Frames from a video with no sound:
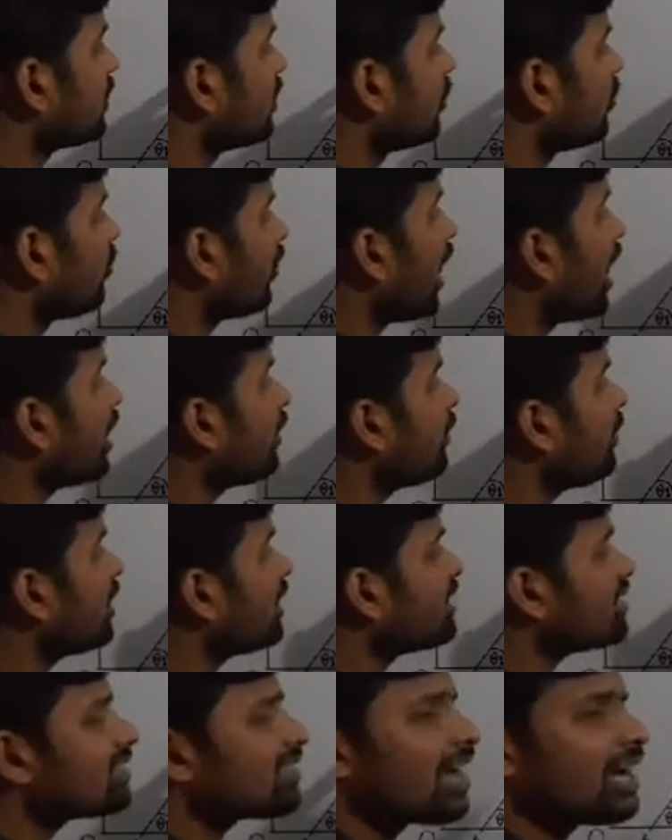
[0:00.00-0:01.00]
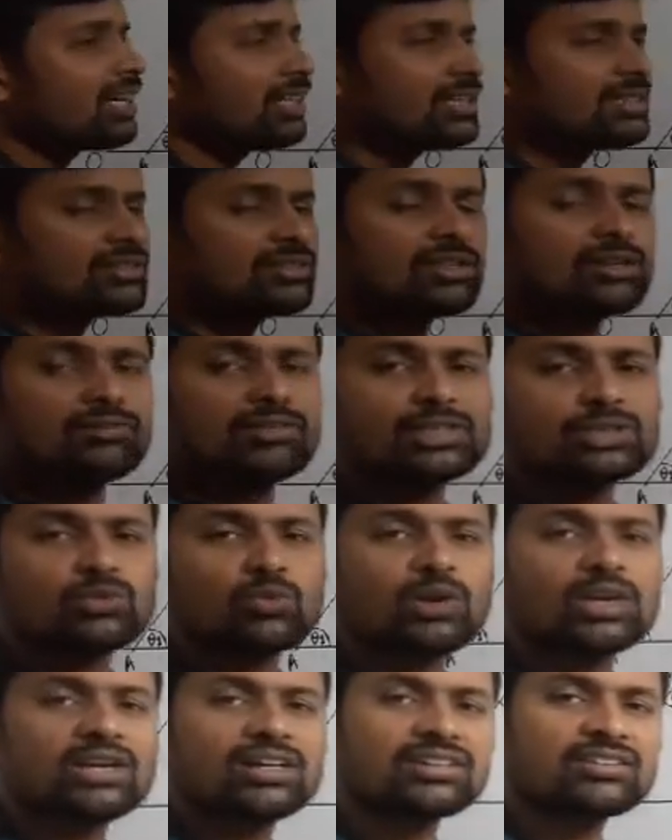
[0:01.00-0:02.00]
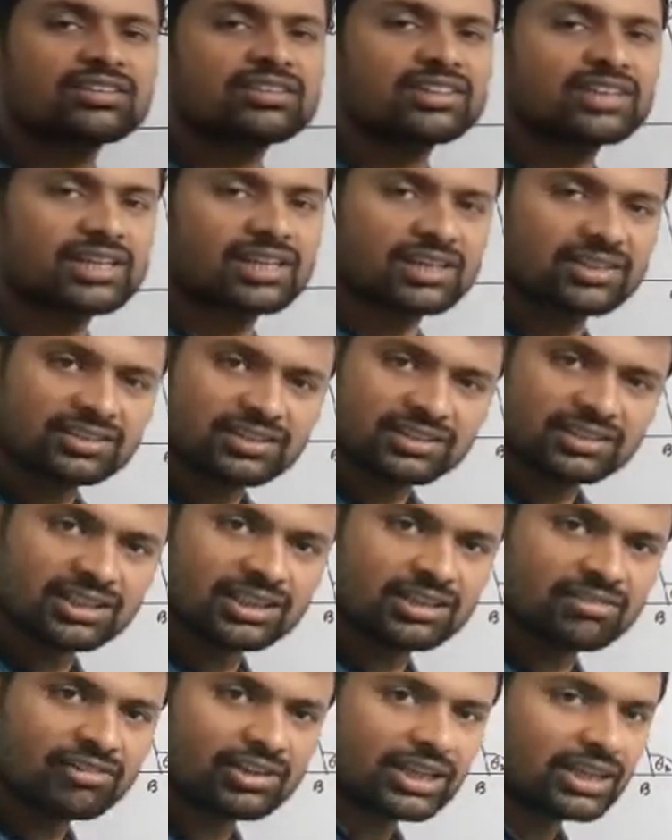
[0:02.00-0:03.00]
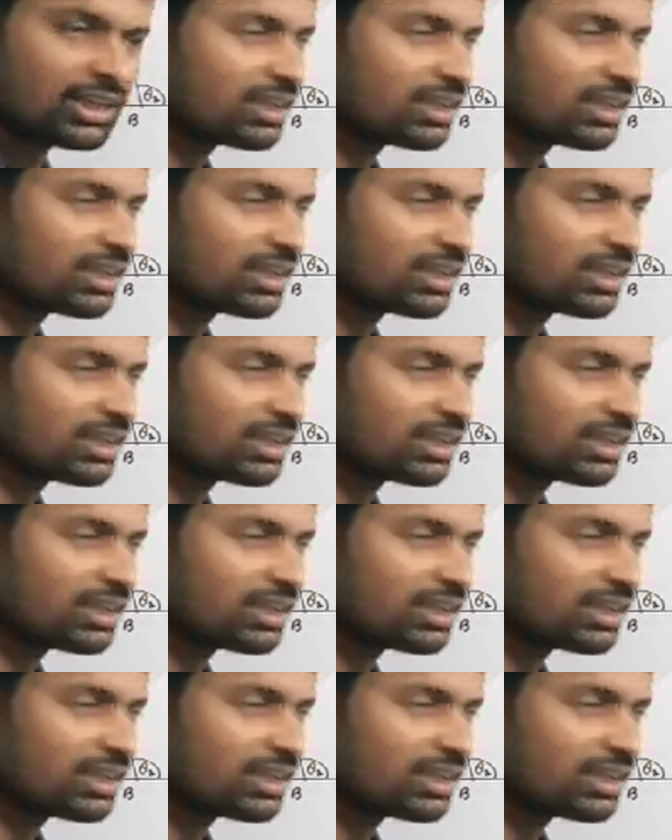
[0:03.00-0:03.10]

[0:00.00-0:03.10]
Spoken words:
phi plus psi is always 180 degree.